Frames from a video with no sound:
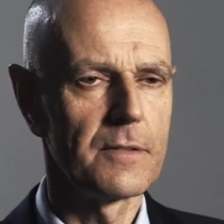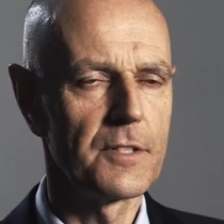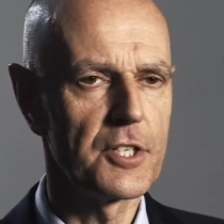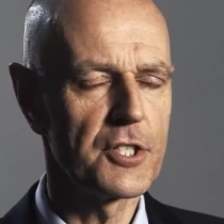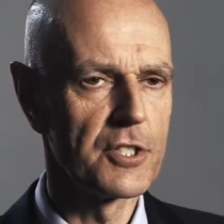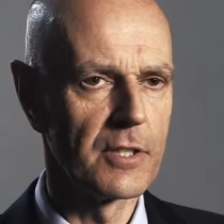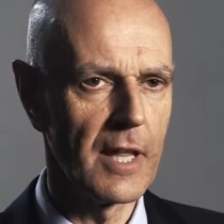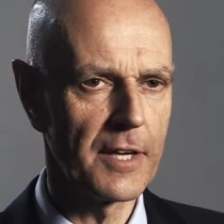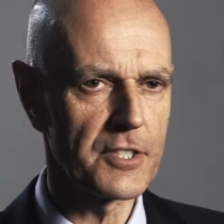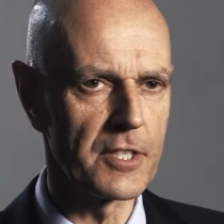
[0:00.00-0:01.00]
The digital
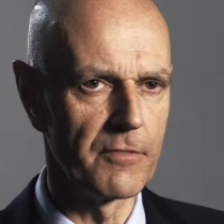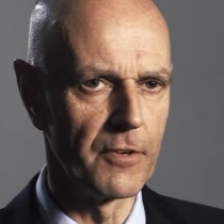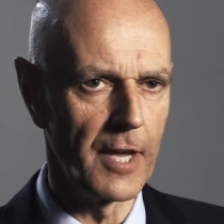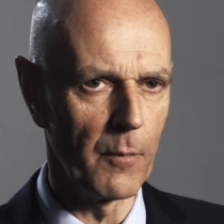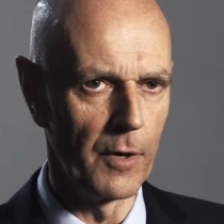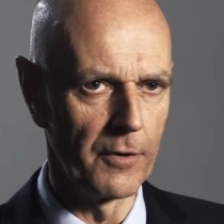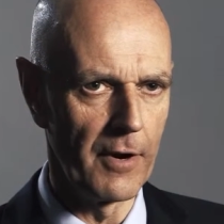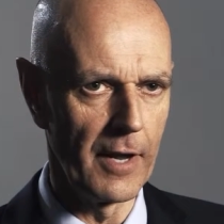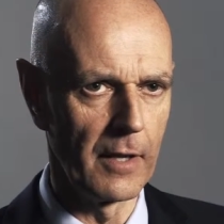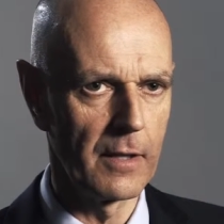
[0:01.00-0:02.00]
legacy for Network
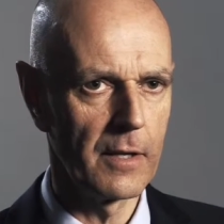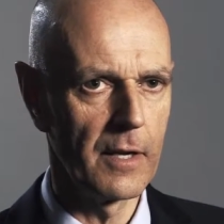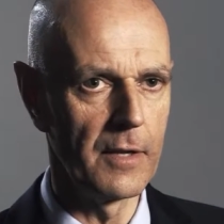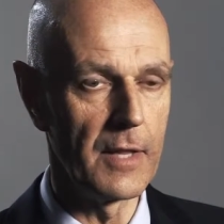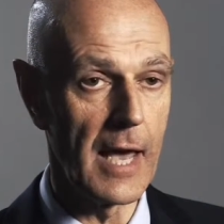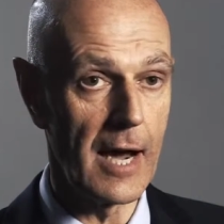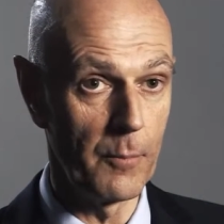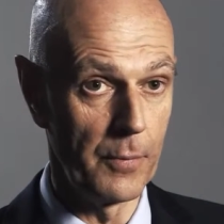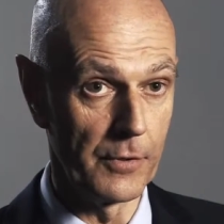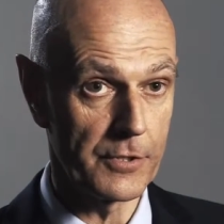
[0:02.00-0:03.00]
Rail in the
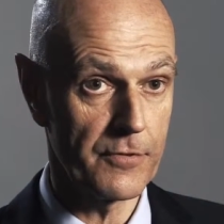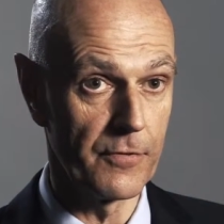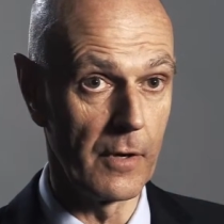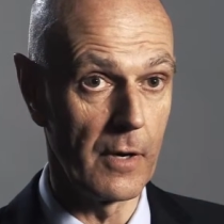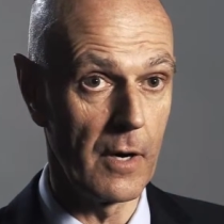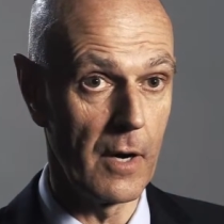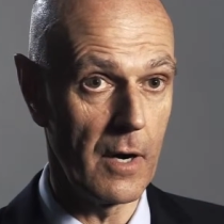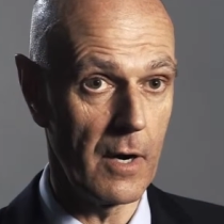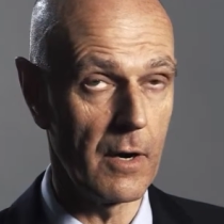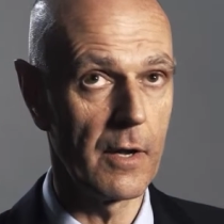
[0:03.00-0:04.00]
outputs for
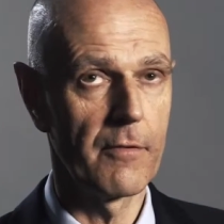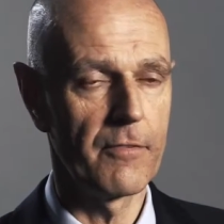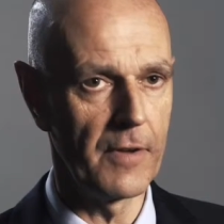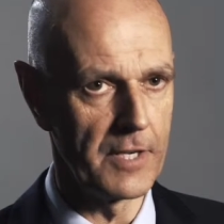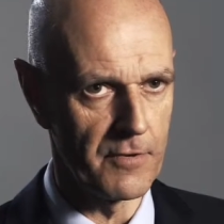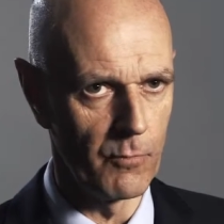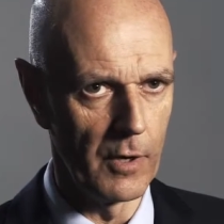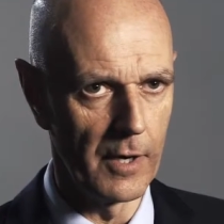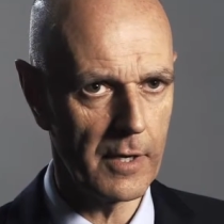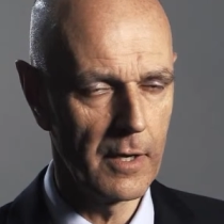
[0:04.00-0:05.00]
our phase of
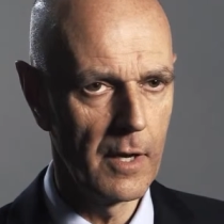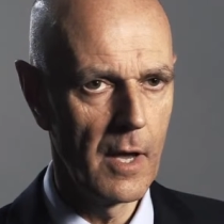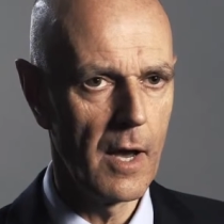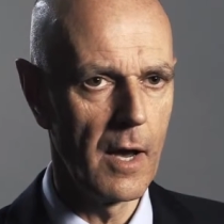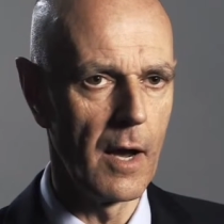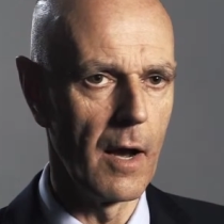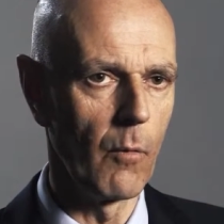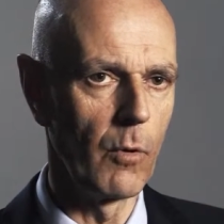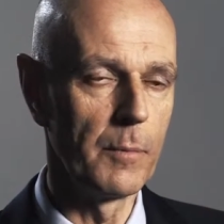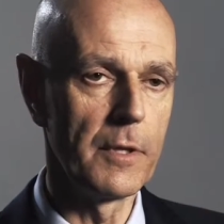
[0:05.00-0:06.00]
work
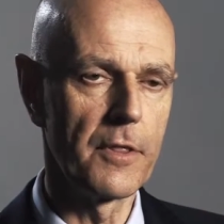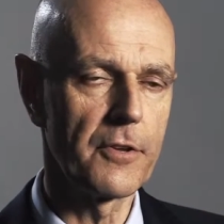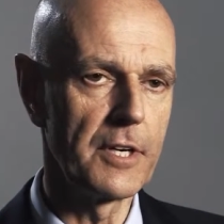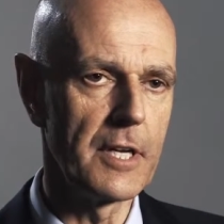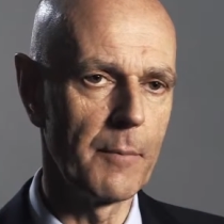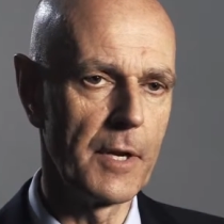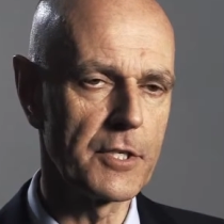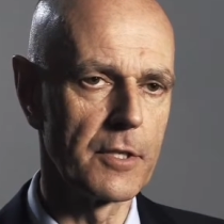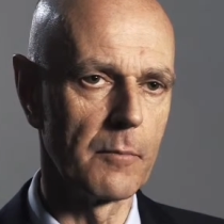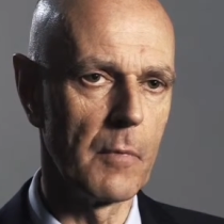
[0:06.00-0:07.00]
will be the
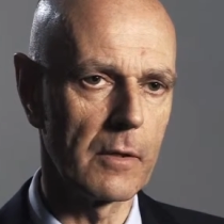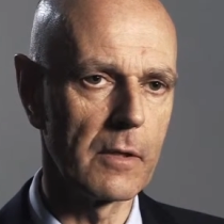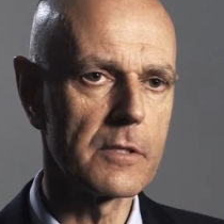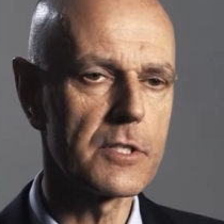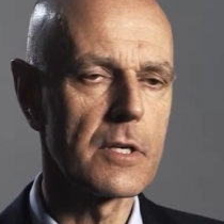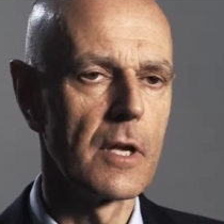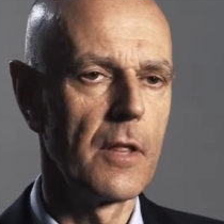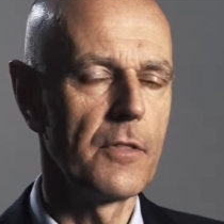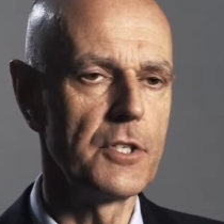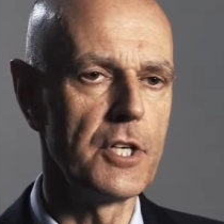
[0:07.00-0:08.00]
three-dimensional models, the